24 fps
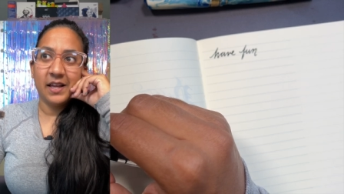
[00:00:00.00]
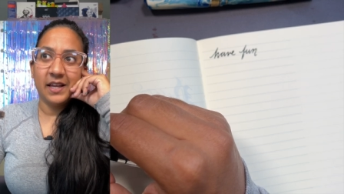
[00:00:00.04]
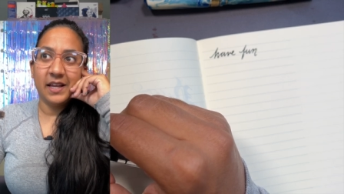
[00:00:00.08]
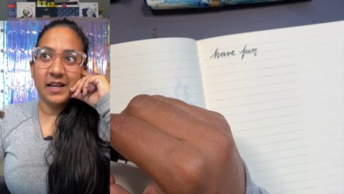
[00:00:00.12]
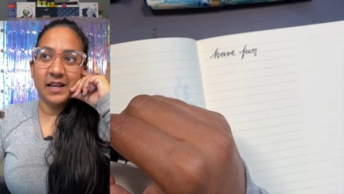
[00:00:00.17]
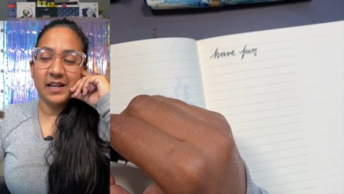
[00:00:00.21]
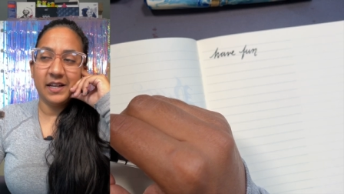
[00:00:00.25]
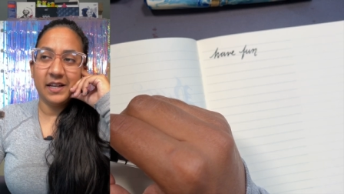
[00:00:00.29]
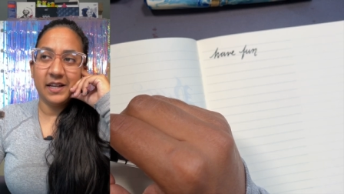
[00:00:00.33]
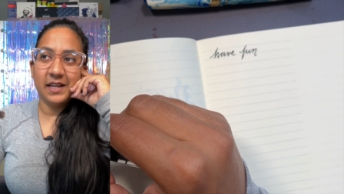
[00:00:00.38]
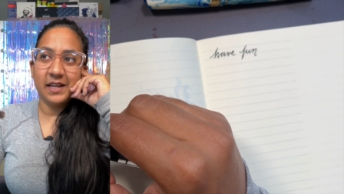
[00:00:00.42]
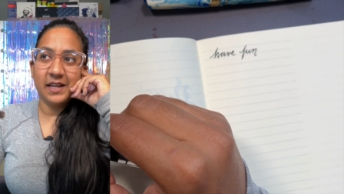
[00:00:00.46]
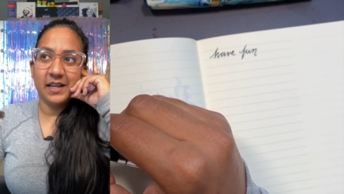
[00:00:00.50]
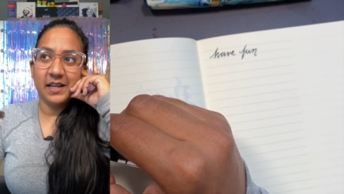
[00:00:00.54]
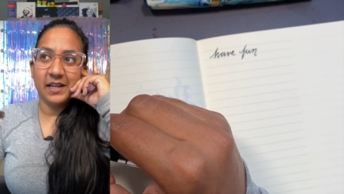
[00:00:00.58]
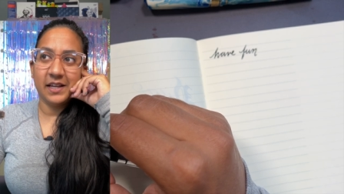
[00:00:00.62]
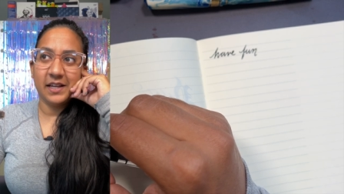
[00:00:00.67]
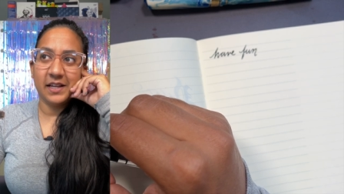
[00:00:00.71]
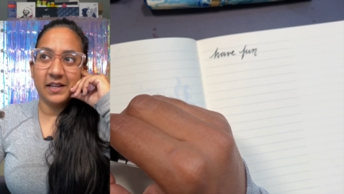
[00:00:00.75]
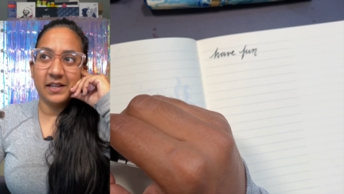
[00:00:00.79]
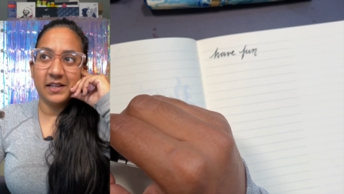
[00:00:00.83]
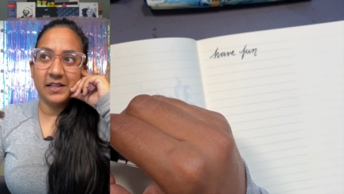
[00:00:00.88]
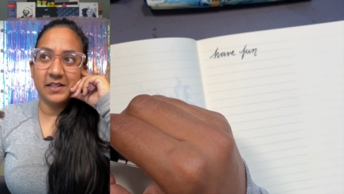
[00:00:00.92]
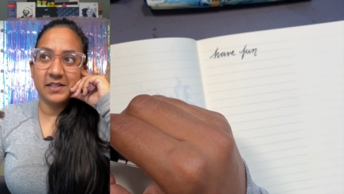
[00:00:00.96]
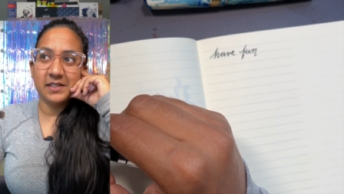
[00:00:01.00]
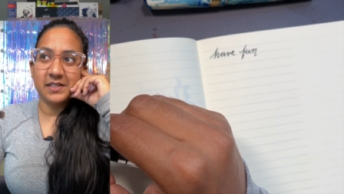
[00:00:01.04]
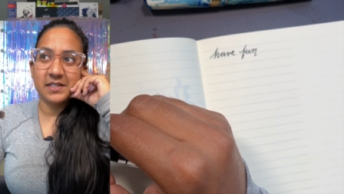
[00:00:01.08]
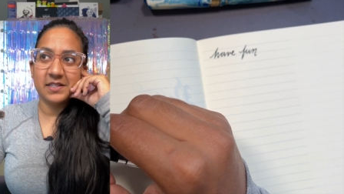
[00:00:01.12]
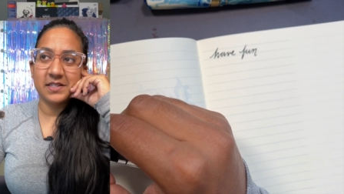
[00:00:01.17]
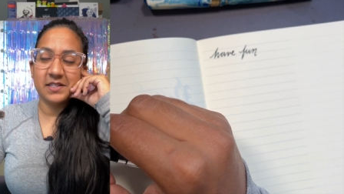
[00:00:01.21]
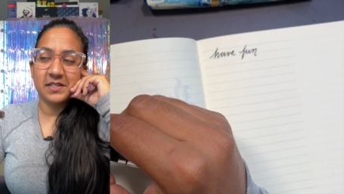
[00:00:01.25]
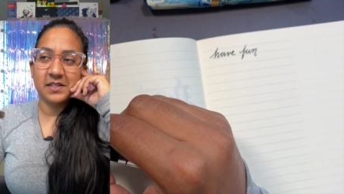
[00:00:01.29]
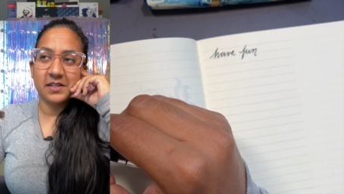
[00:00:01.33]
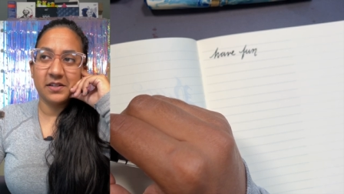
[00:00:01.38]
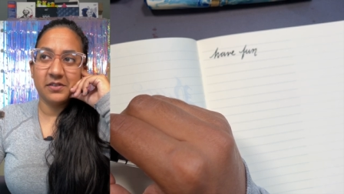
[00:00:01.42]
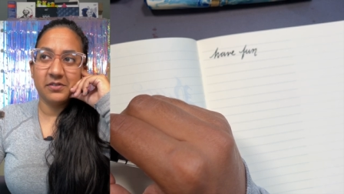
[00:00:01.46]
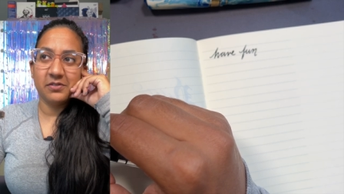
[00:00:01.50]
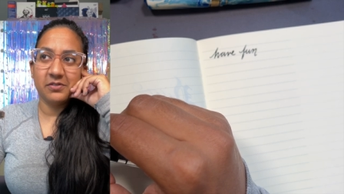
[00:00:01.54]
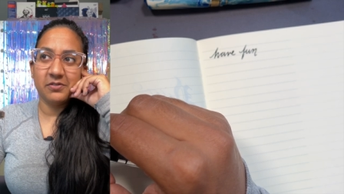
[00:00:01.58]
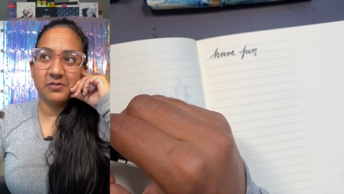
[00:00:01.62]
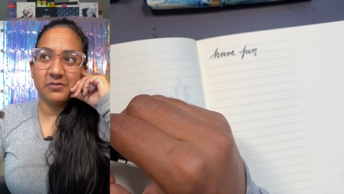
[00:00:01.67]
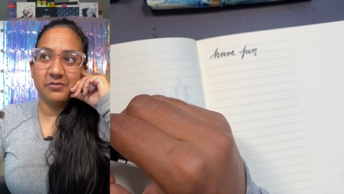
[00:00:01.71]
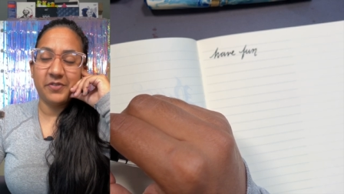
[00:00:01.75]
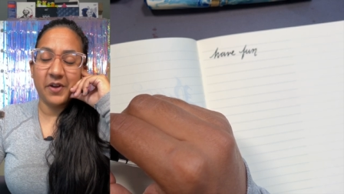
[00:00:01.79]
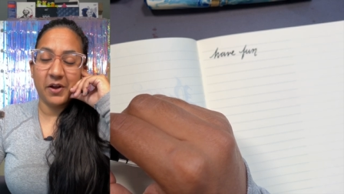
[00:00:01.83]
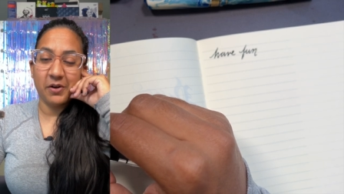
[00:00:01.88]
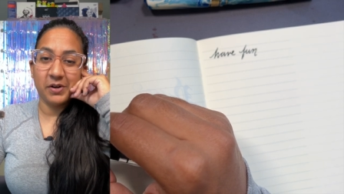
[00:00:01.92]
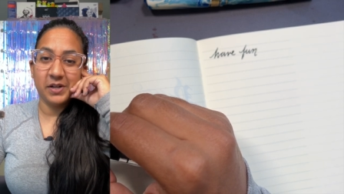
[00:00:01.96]
It is
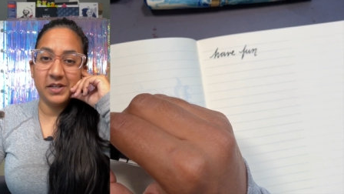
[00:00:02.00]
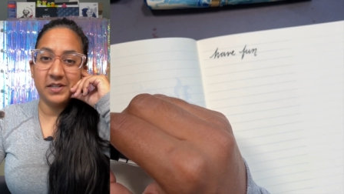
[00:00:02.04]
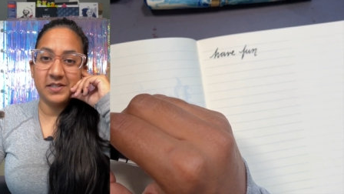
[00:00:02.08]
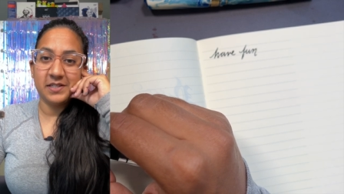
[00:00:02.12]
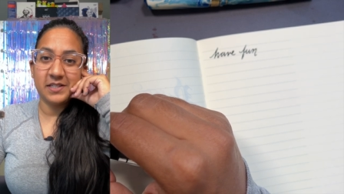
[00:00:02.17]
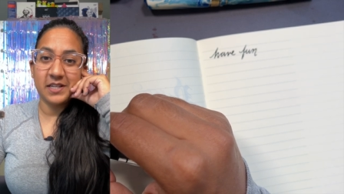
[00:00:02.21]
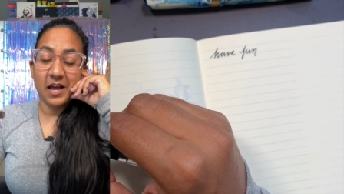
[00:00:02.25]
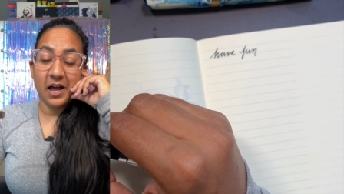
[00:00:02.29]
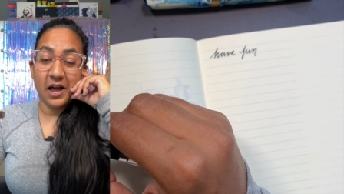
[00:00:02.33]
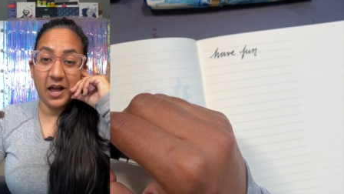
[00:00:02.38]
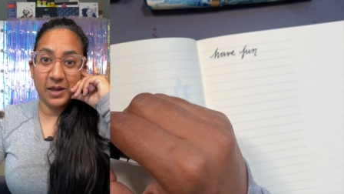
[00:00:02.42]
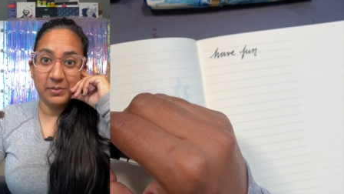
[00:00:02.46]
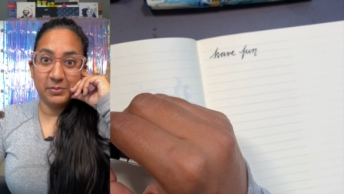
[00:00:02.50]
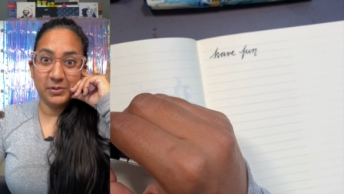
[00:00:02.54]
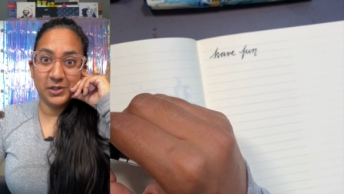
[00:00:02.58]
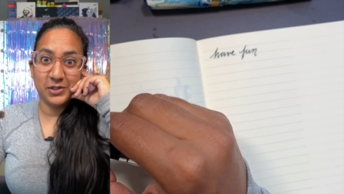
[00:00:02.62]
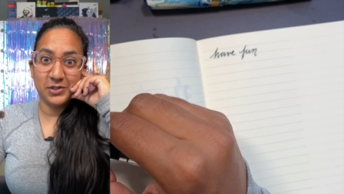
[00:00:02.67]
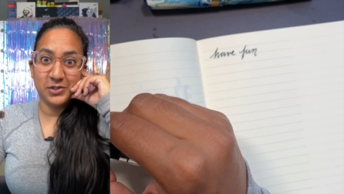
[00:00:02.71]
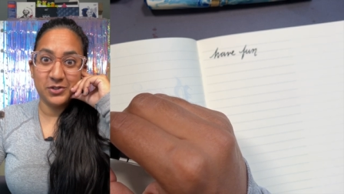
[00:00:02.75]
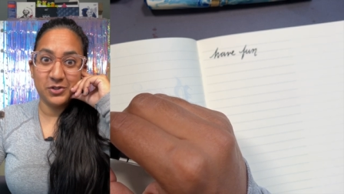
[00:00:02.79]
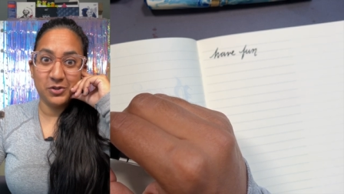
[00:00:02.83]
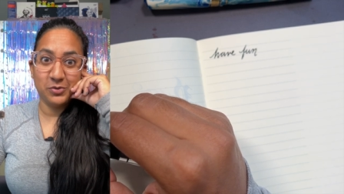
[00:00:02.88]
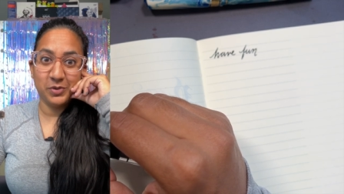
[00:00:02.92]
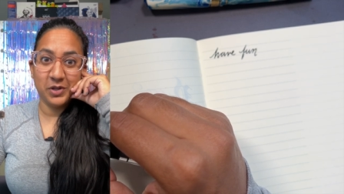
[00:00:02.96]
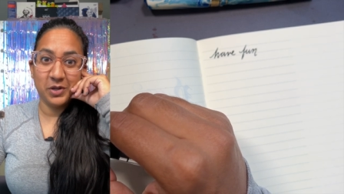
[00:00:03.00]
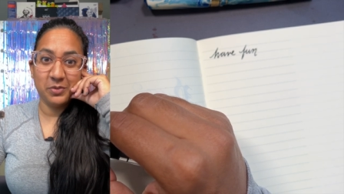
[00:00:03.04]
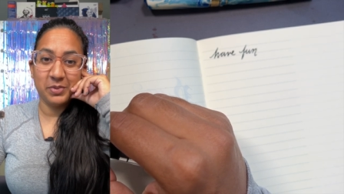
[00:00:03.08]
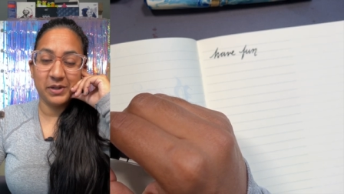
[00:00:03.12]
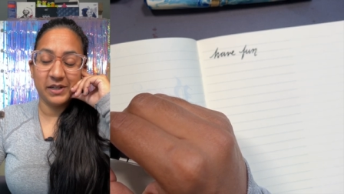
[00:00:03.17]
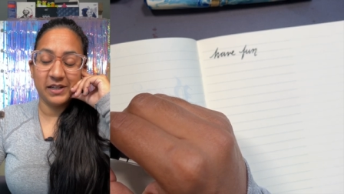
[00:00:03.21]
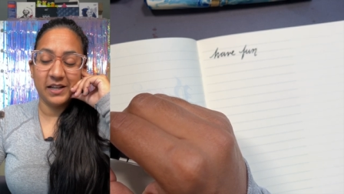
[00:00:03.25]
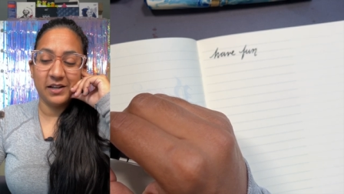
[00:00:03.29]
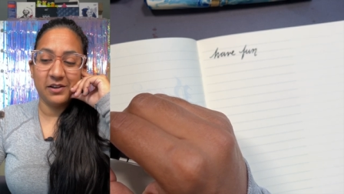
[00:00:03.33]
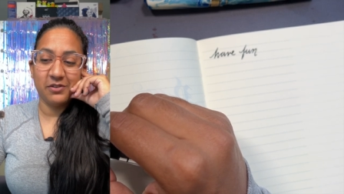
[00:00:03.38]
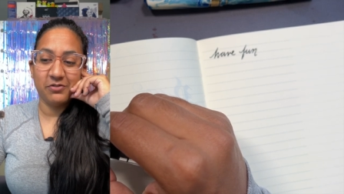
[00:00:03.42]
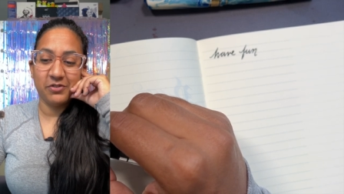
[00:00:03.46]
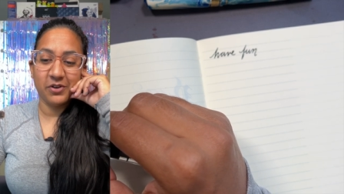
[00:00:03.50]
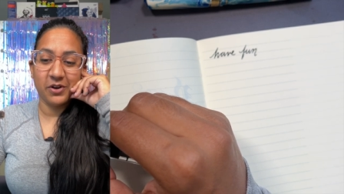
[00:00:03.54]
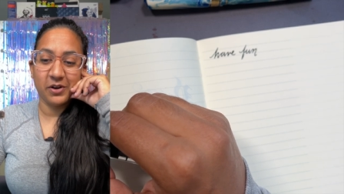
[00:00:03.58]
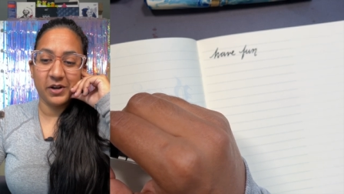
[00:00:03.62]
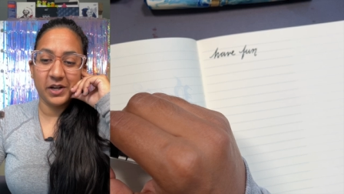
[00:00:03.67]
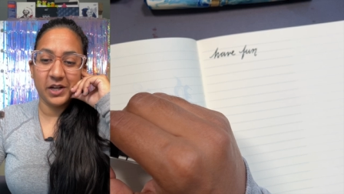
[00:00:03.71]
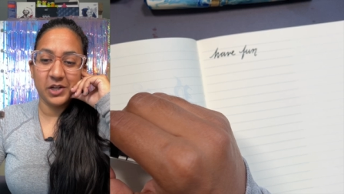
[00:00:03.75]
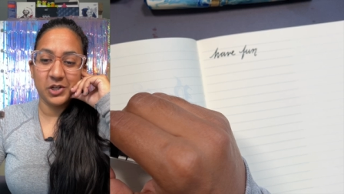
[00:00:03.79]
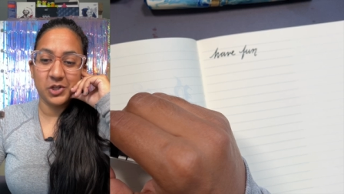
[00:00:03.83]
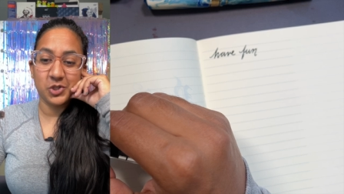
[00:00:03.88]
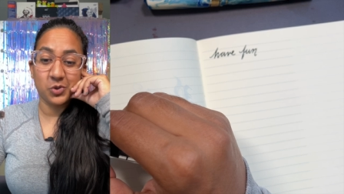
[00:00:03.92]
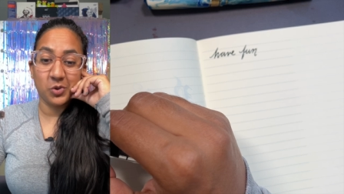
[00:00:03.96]
very time consuming, but in a
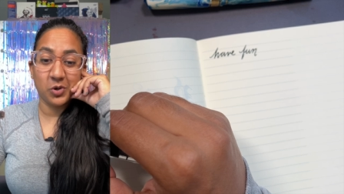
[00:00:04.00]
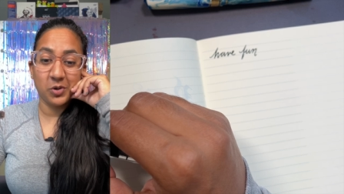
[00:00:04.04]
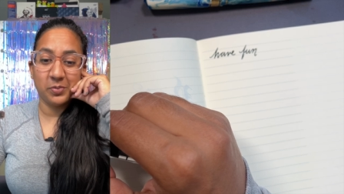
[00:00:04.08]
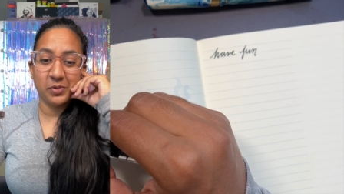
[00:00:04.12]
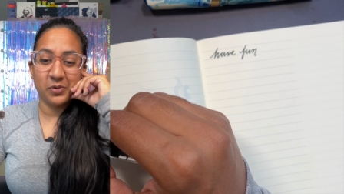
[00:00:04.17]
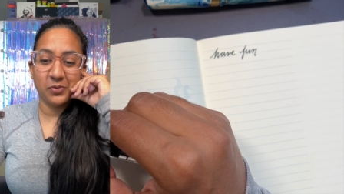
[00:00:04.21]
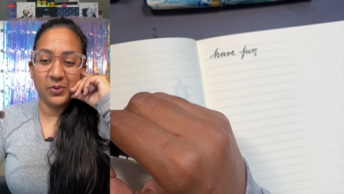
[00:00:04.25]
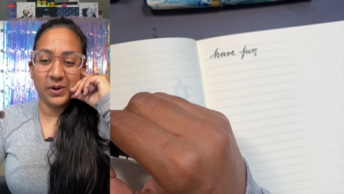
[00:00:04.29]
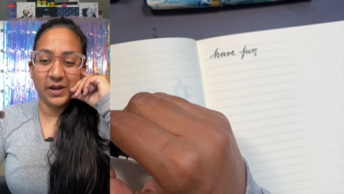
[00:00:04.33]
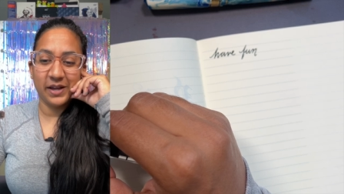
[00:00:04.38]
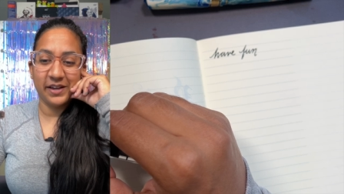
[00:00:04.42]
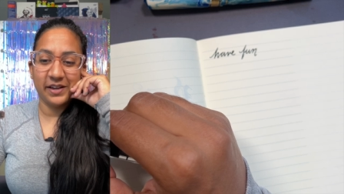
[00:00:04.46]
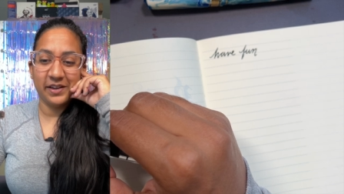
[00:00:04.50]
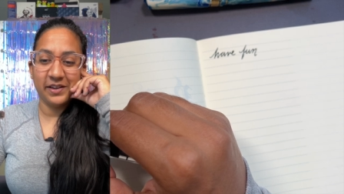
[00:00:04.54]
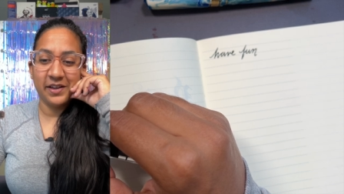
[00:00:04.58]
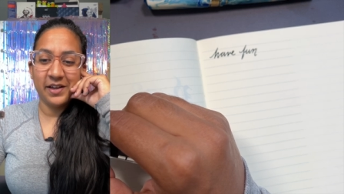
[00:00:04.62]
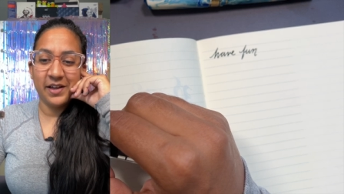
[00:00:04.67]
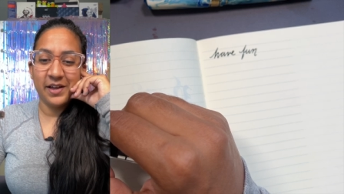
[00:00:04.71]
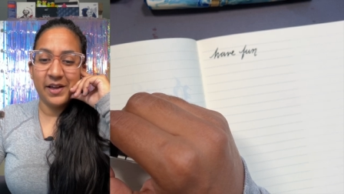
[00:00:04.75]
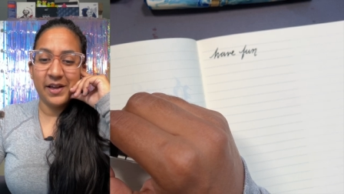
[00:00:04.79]
very enjoyable way.